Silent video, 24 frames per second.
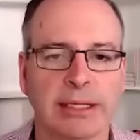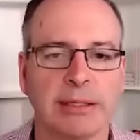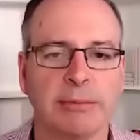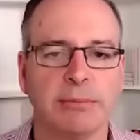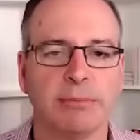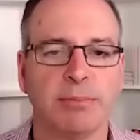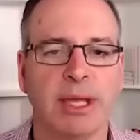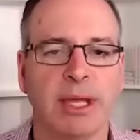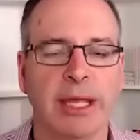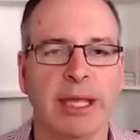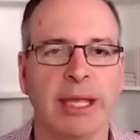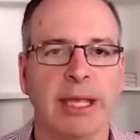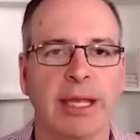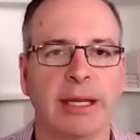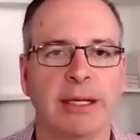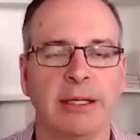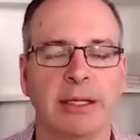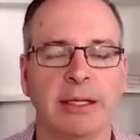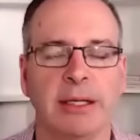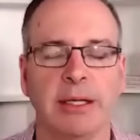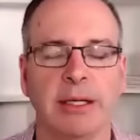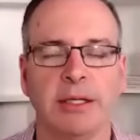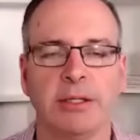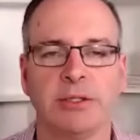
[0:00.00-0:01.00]
compared
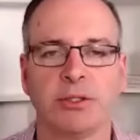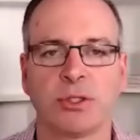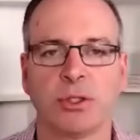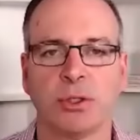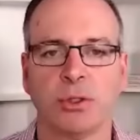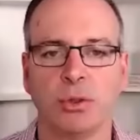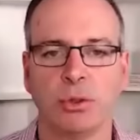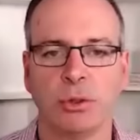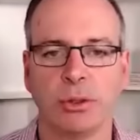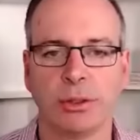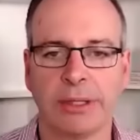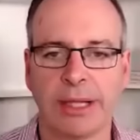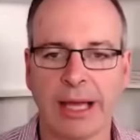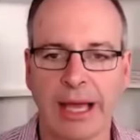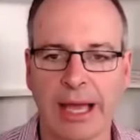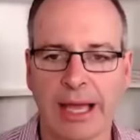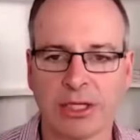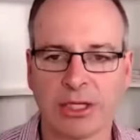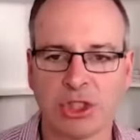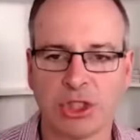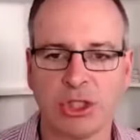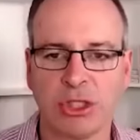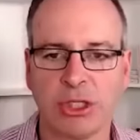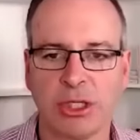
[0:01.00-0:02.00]
to
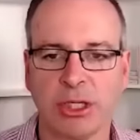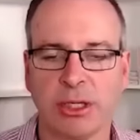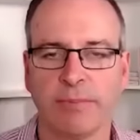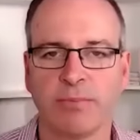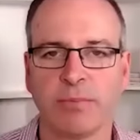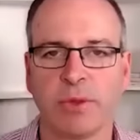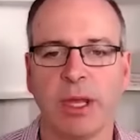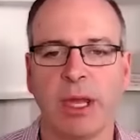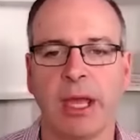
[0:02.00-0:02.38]
last year,